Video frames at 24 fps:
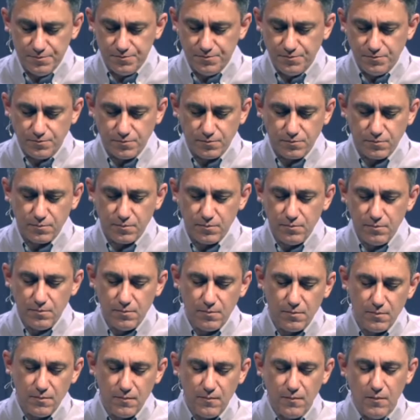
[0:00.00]

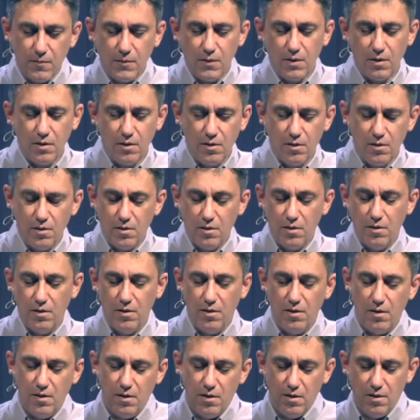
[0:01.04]

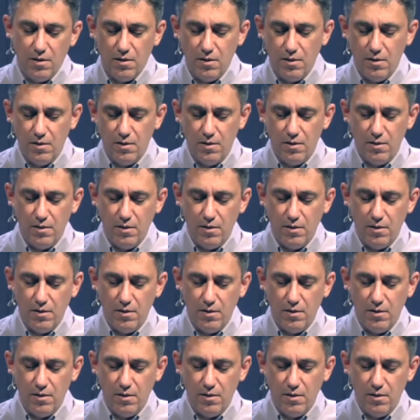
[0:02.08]
[no speech]